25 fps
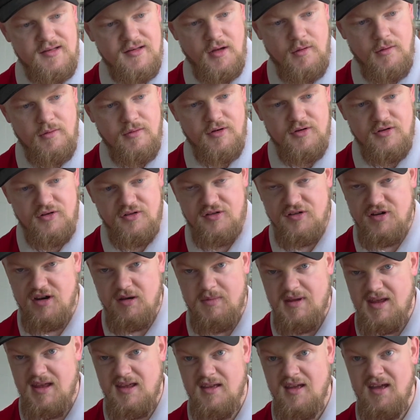so I'm just going
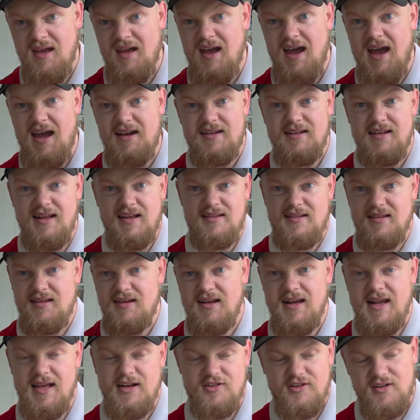to be adding that to
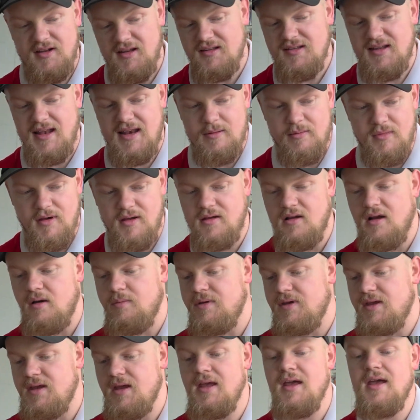the collection and selling my
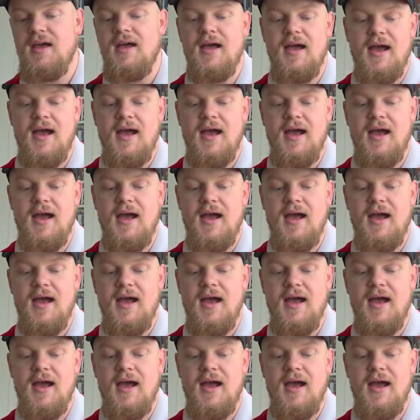copy.